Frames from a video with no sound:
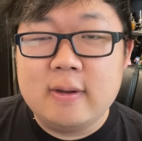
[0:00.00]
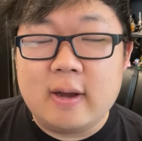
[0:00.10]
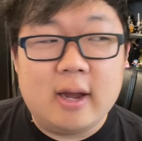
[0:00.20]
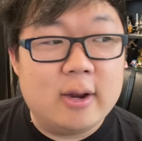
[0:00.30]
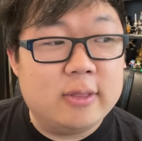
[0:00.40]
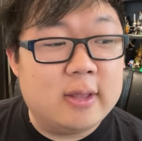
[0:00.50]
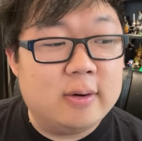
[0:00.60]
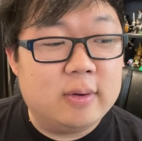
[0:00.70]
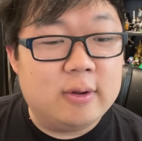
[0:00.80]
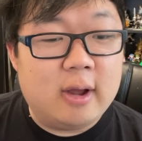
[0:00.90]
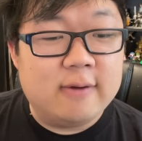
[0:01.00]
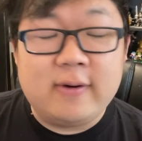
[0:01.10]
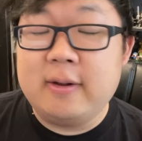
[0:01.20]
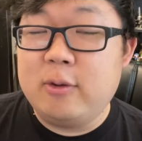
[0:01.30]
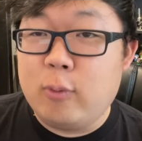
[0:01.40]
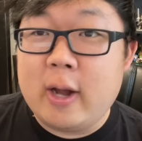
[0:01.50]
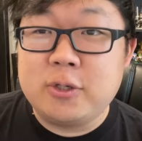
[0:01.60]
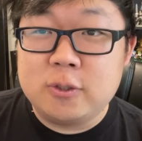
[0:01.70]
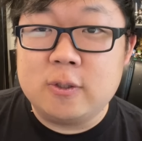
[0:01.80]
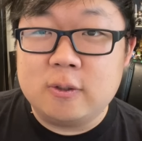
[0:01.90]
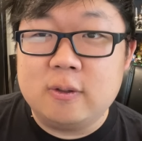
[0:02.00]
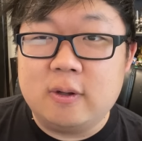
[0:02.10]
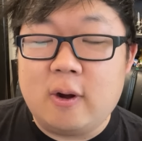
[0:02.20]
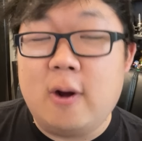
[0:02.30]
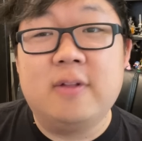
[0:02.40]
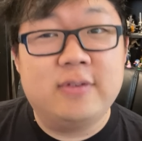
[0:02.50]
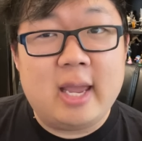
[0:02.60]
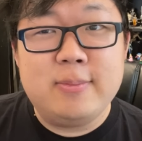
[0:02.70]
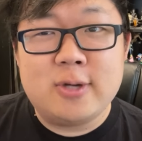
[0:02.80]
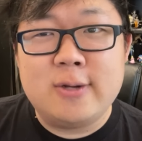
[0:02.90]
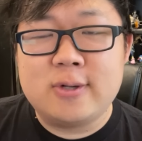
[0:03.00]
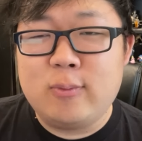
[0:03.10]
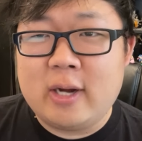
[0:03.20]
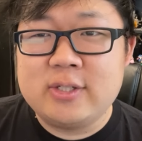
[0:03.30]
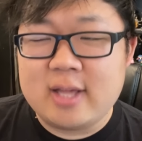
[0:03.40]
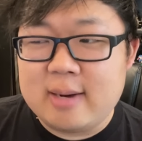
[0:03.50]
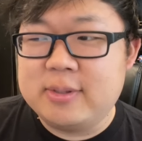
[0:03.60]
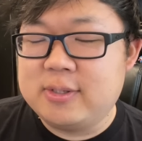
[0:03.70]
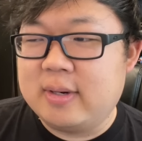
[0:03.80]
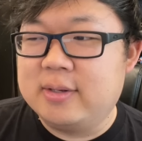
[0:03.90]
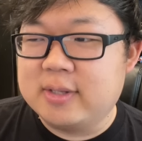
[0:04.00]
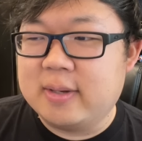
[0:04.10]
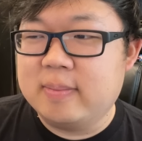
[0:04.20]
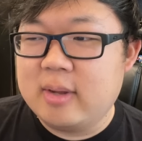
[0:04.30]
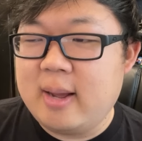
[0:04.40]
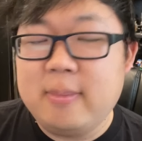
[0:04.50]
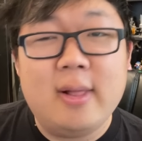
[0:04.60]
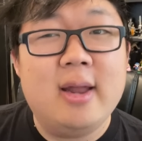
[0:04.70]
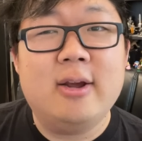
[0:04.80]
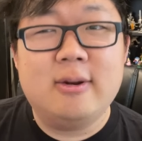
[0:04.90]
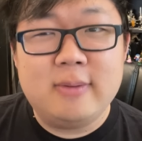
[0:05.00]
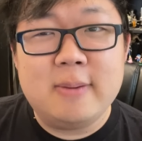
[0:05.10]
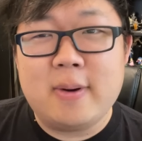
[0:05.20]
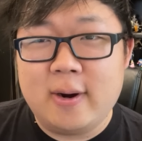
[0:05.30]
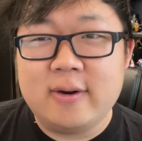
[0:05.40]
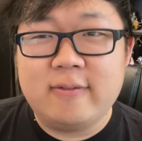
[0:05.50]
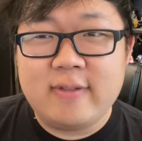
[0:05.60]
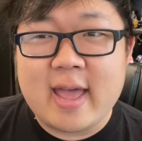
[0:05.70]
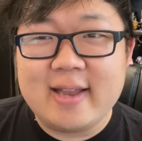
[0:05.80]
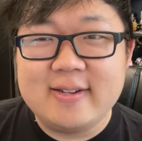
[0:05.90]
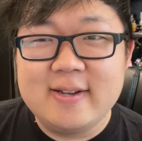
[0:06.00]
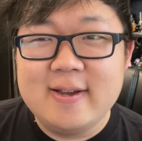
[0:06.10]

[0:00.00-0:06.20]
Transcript: I then I finally watched all of Game Changer and watched that episode. I was like, I'm glad I could be a part of that